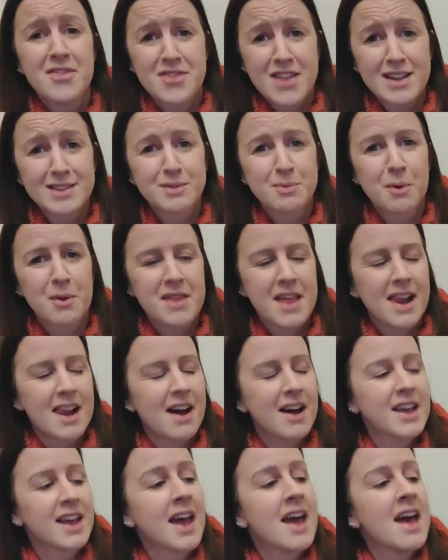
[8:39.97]
That's what they're
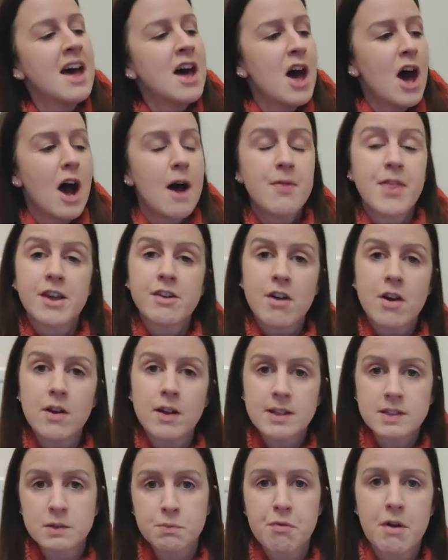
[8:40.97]
like. They grow
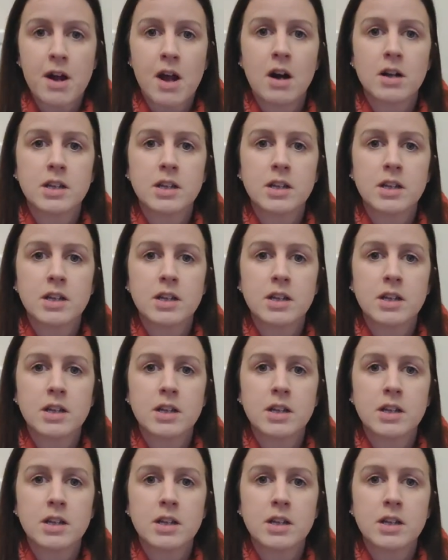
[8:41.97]
like spring